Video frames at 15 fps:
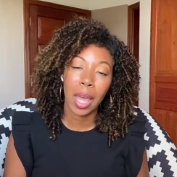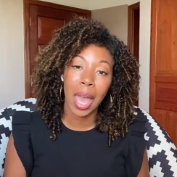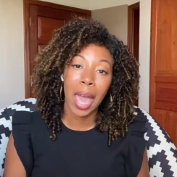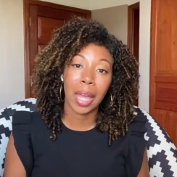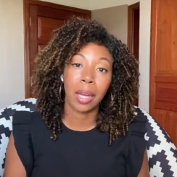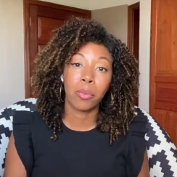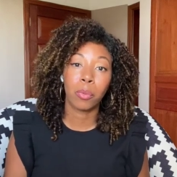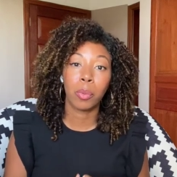
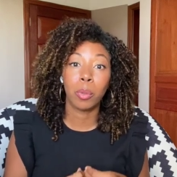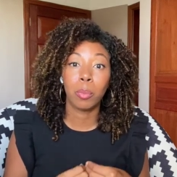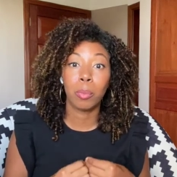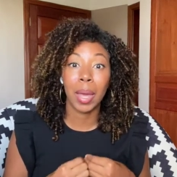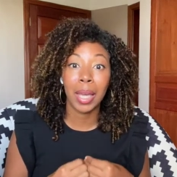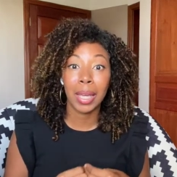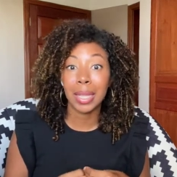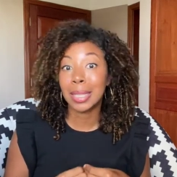And if we
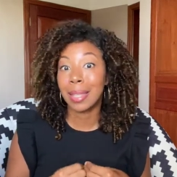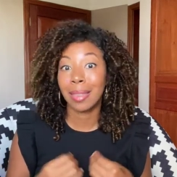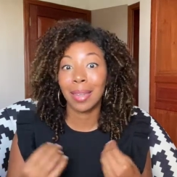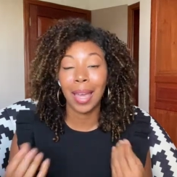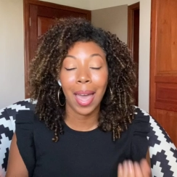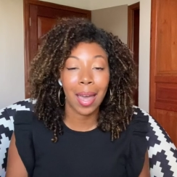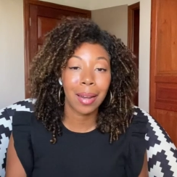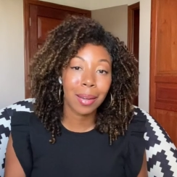make it to the
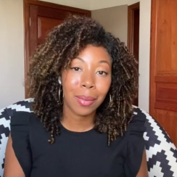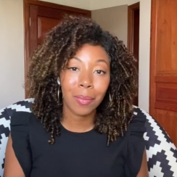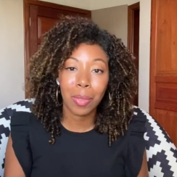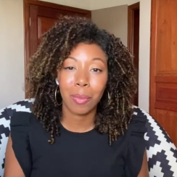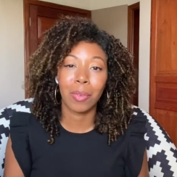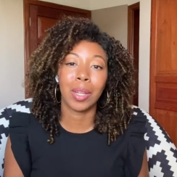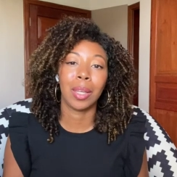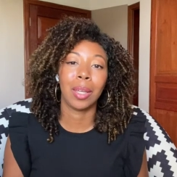end of the
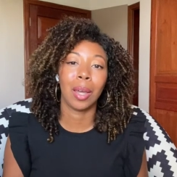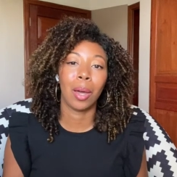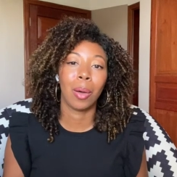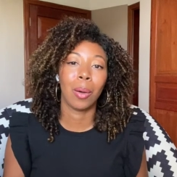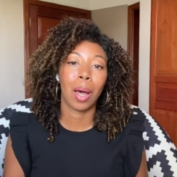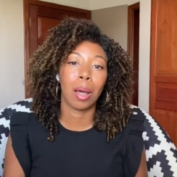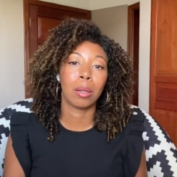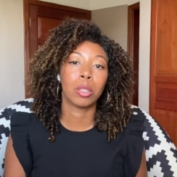
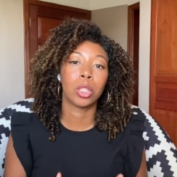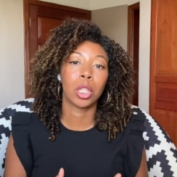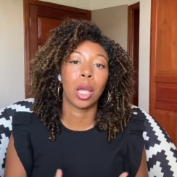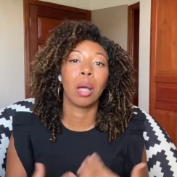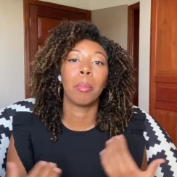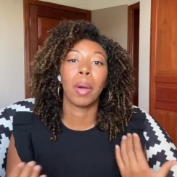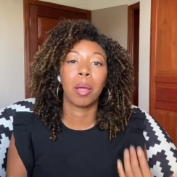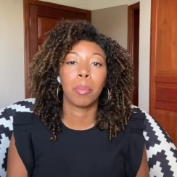video, I'll
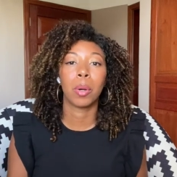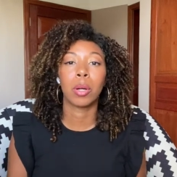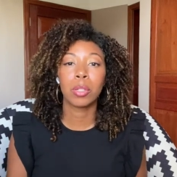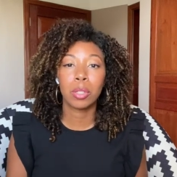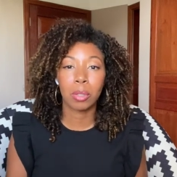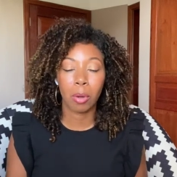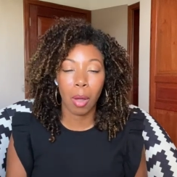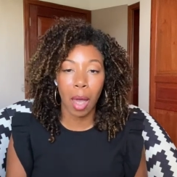share my
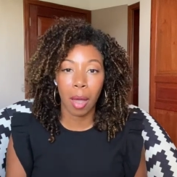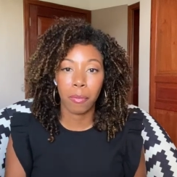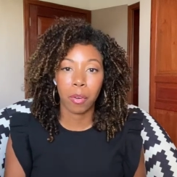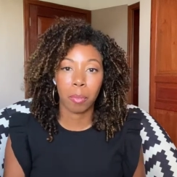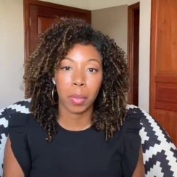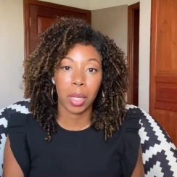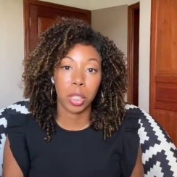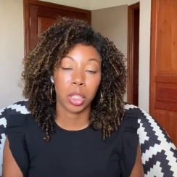personal
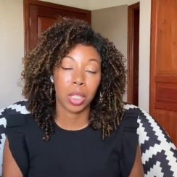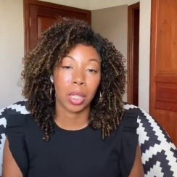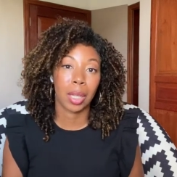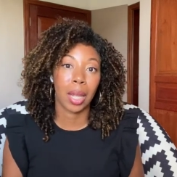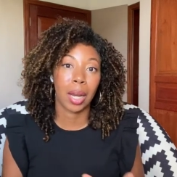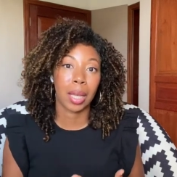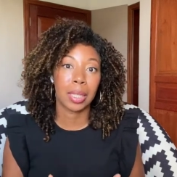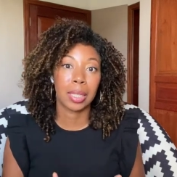affirmation
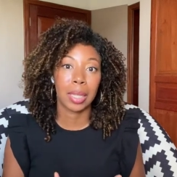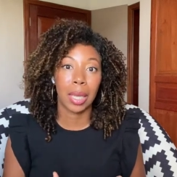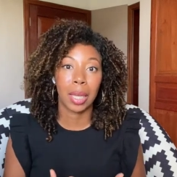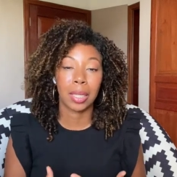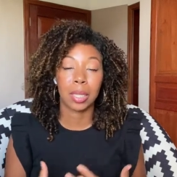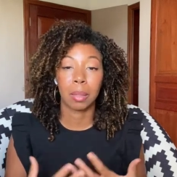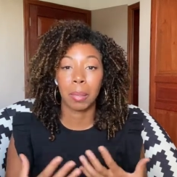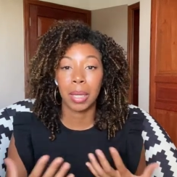that I say
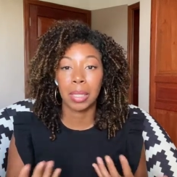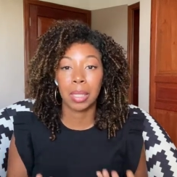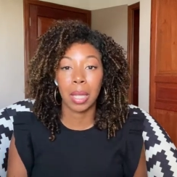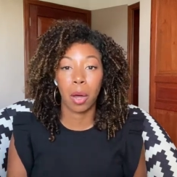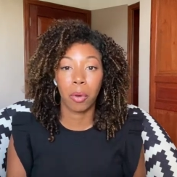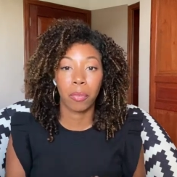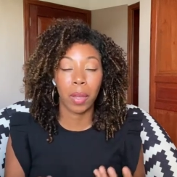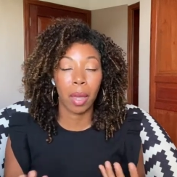to
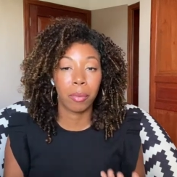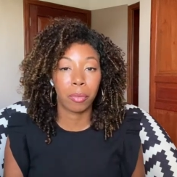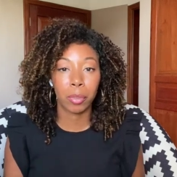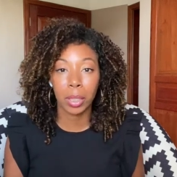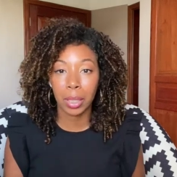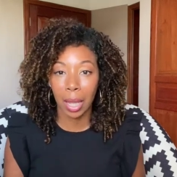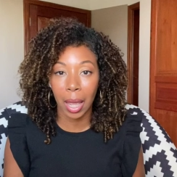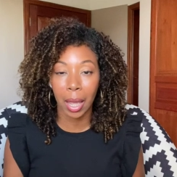myself
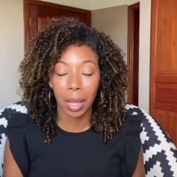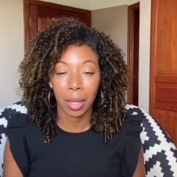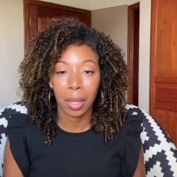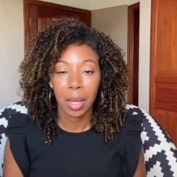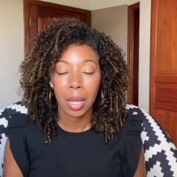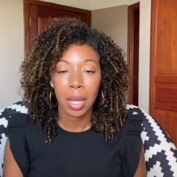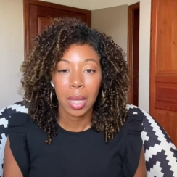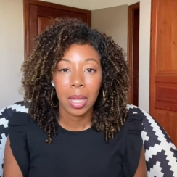every day
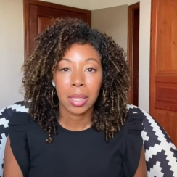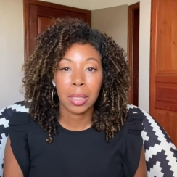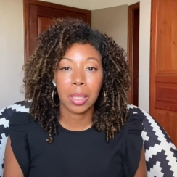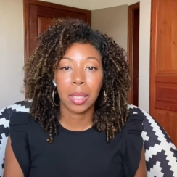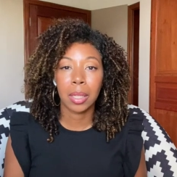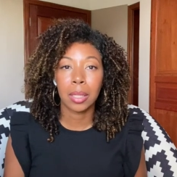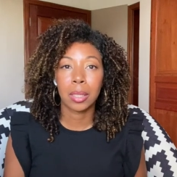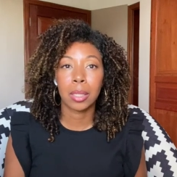to
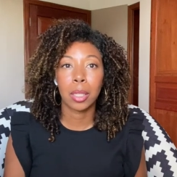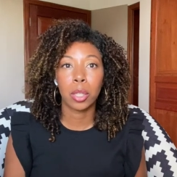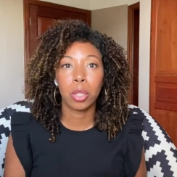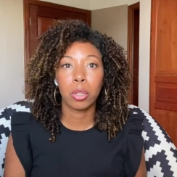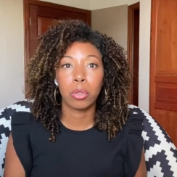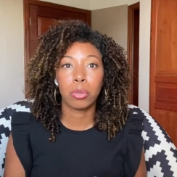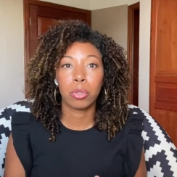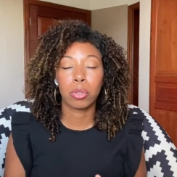
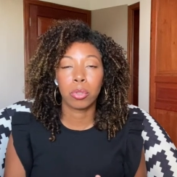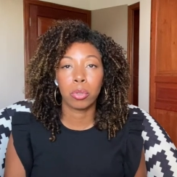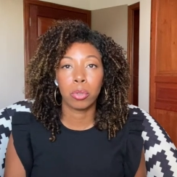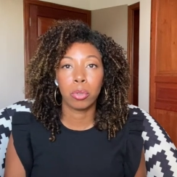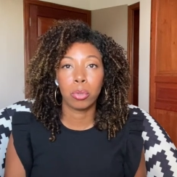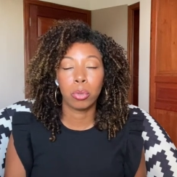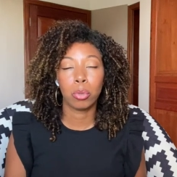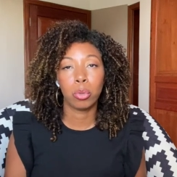continue
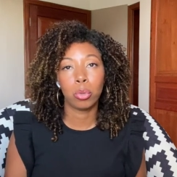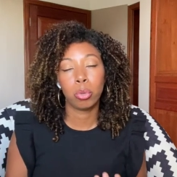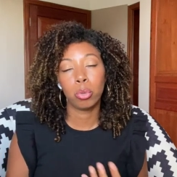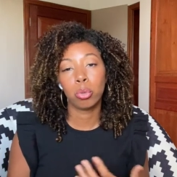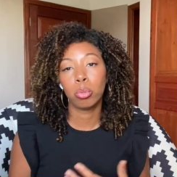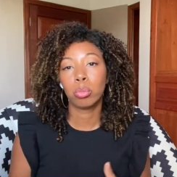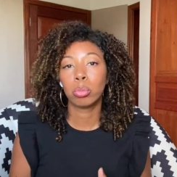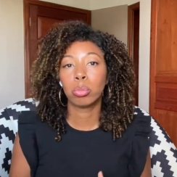to